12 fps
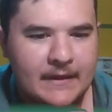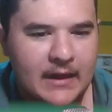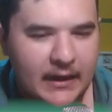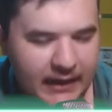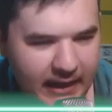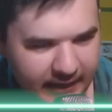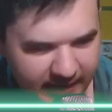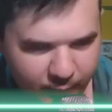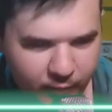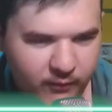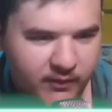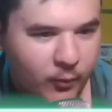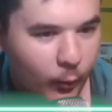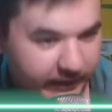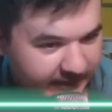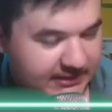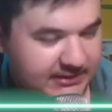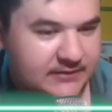And Andy Woodward
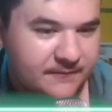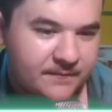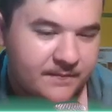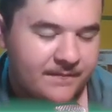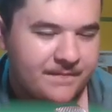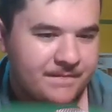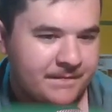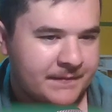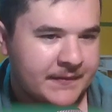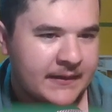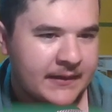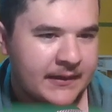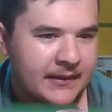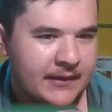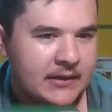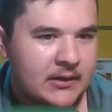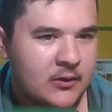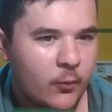wins.
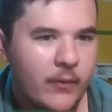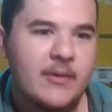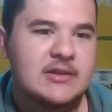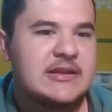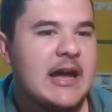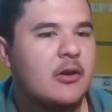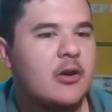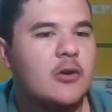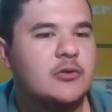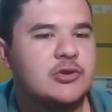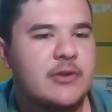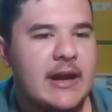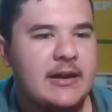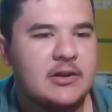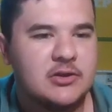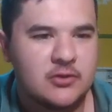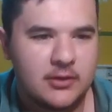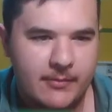We must now go to Aidan
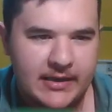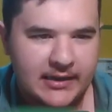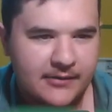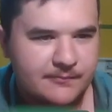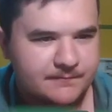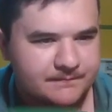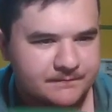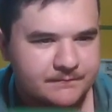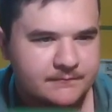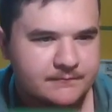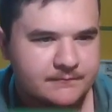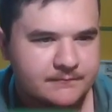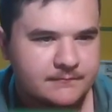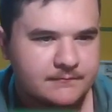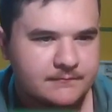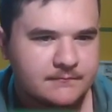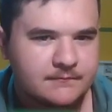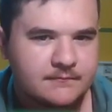Soleimani.
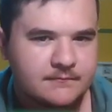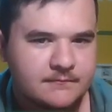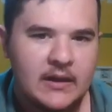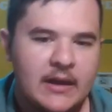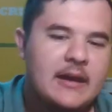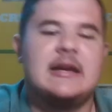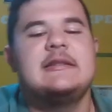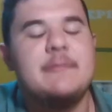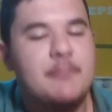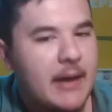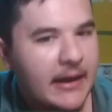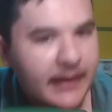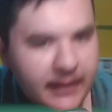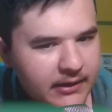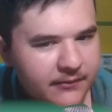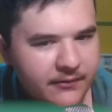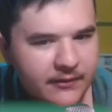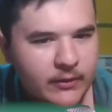Does it matter if he
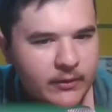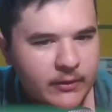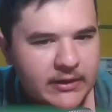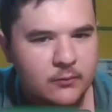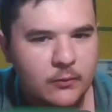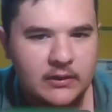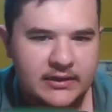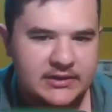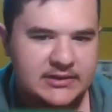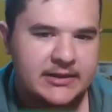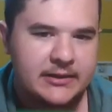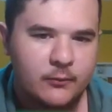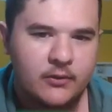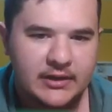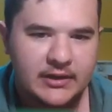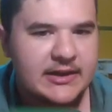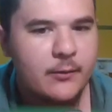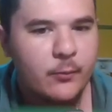wins? Well, let's see. Well, does he win?